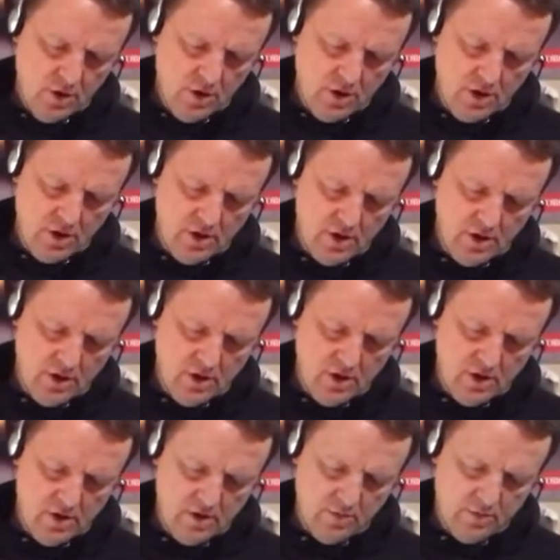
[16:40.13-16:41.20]

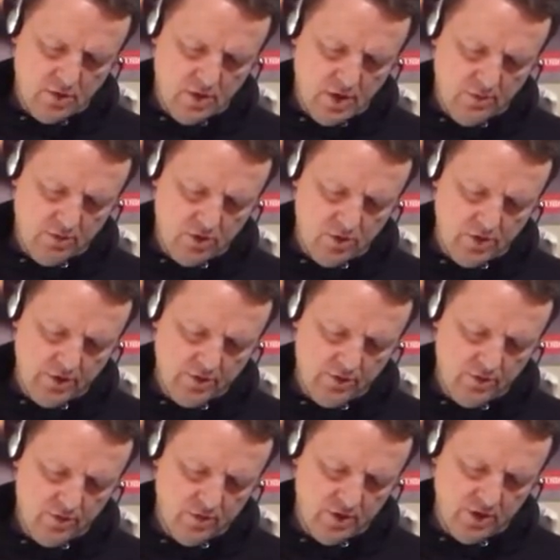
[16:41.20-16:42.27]
Boy, I'm going
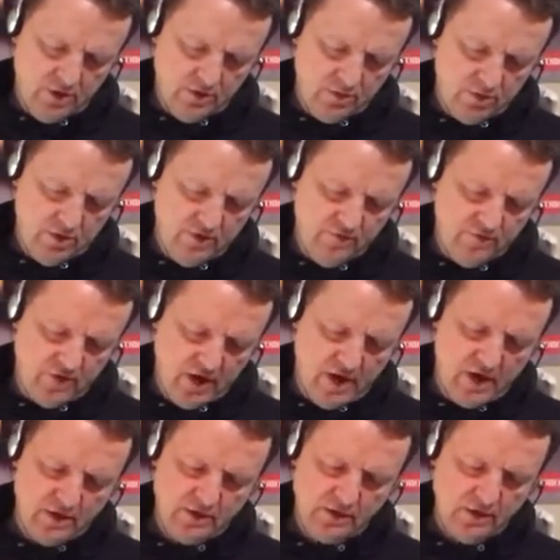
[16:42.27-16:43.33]
through things pretty
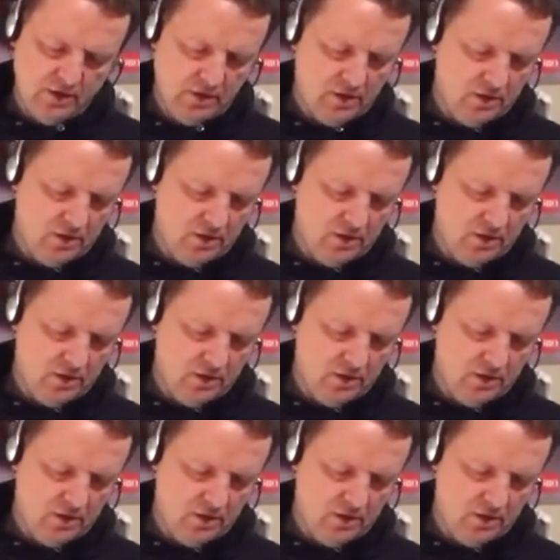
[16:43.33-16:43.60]
fast,